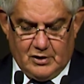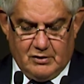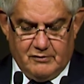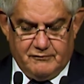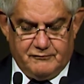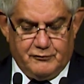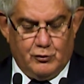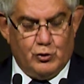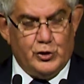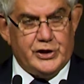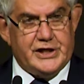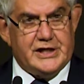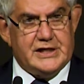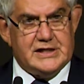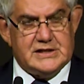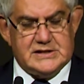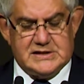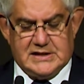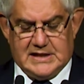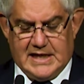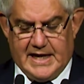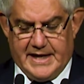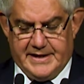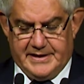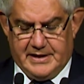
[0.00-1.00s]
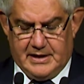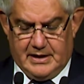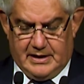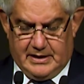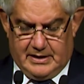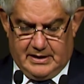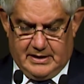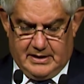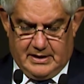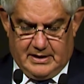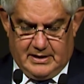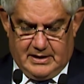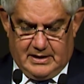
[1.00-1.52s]
4 years later,
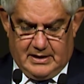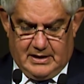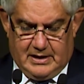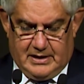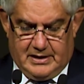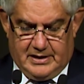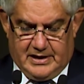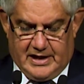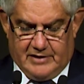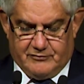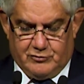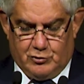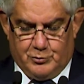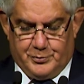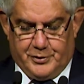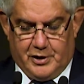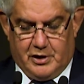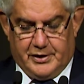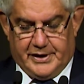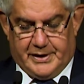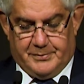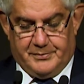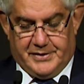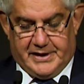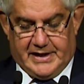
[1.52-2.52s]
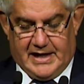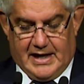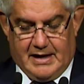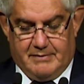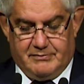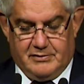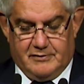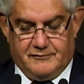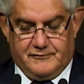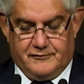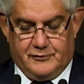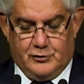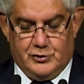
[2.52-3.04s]
Neville Bonner became
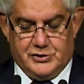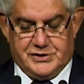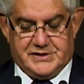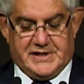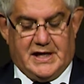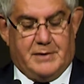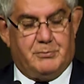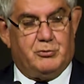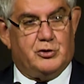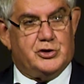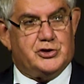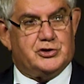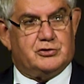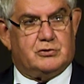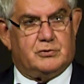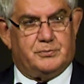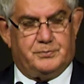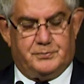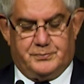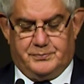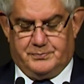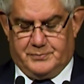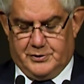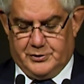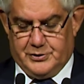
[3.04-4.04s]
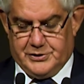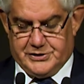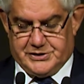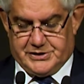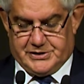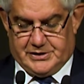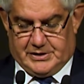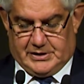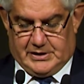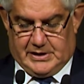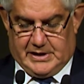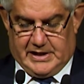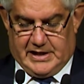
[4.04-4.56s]
the first Aboriginal
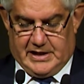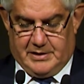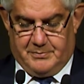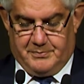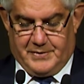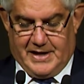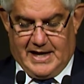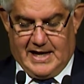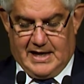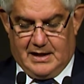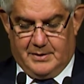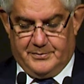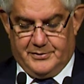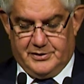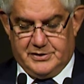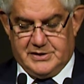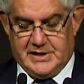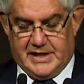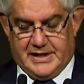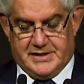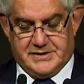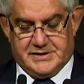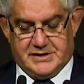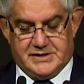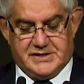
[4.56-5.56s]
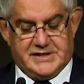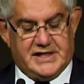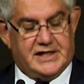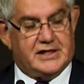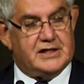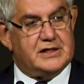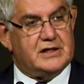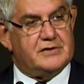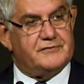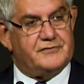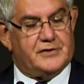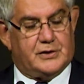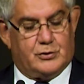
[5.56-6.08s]
person in Parliament as a
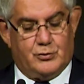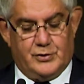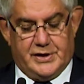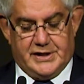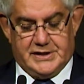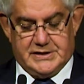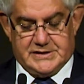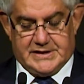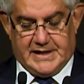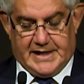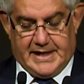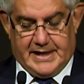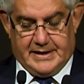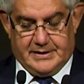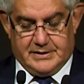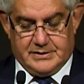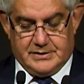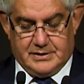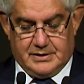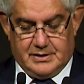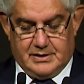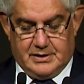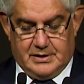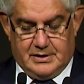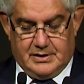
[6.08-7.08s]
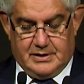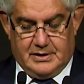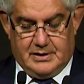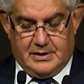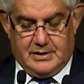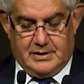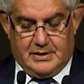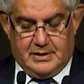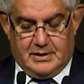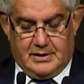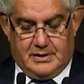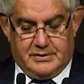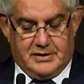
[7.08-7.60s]
Senator for Queensland.
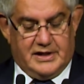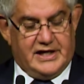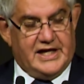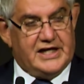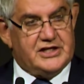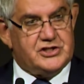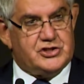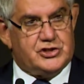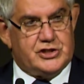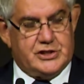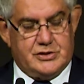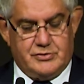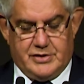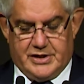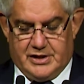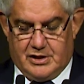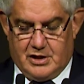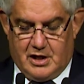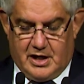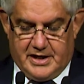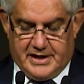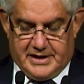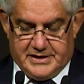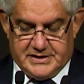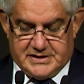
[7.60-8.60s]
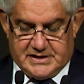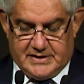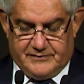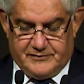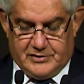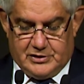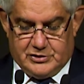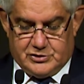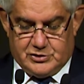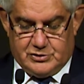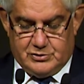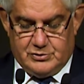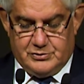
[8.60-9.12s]
The next year, in
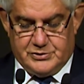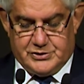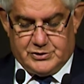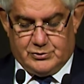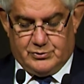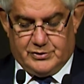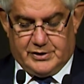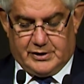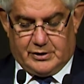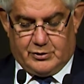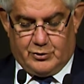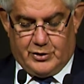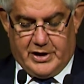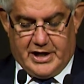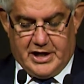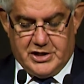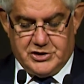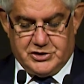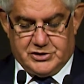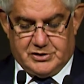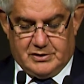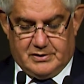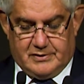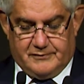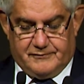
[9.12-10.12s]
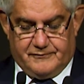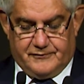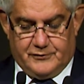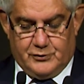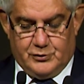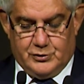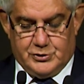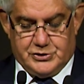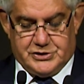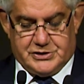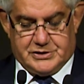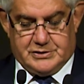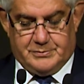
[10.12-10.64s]
1972, saw the creation of the
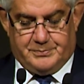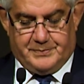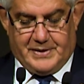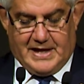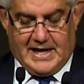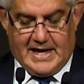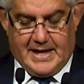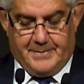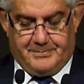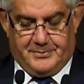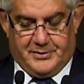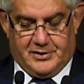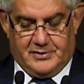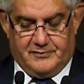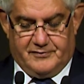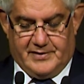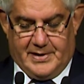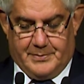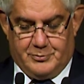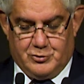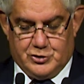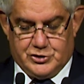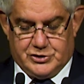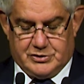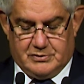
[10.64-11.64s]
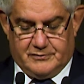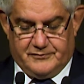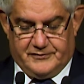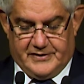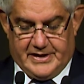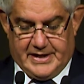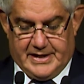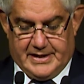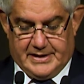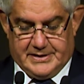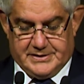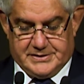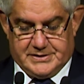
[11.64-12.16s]
first Department of Aboriginal
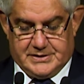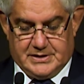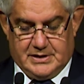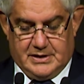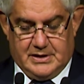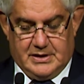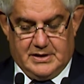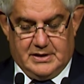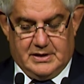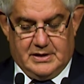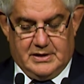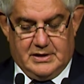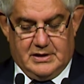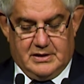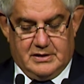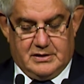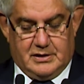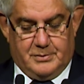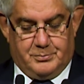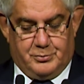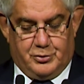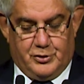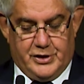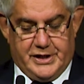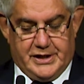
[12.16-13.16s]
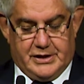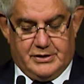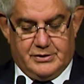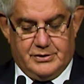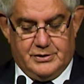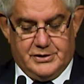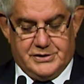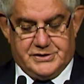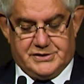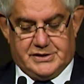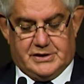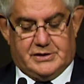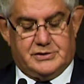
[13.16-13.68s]
Affairs, the
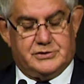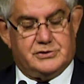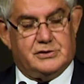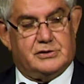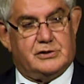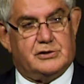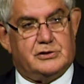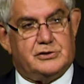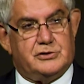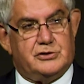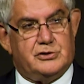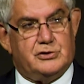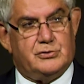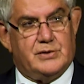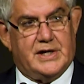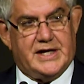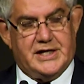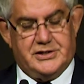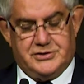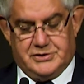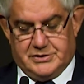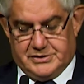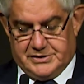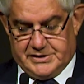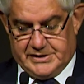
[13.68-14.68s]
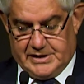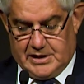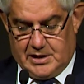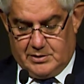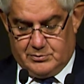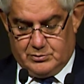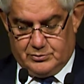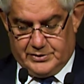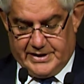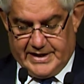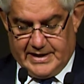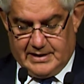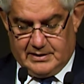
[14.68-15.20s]
precursor to the new agency I
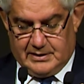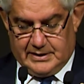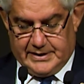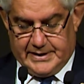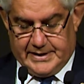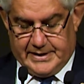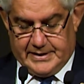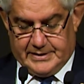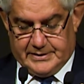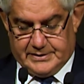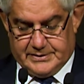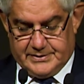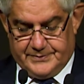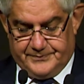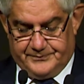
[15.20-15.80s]
will now lead.